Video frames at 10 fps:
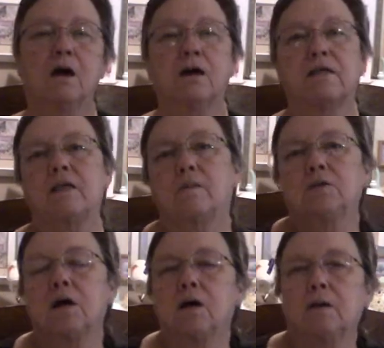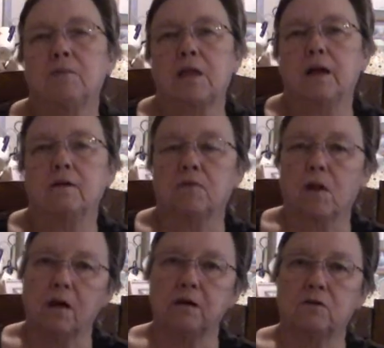because sometimes I have a
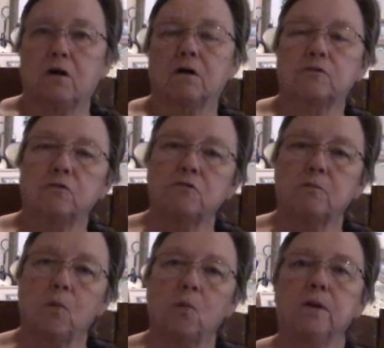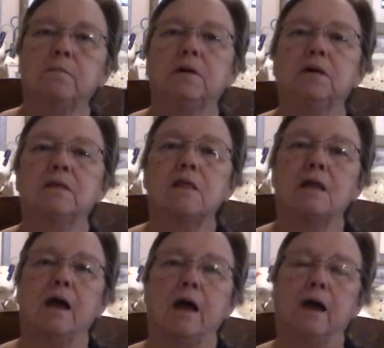lot of doctor's
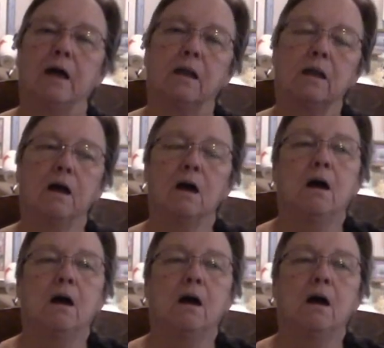appointments and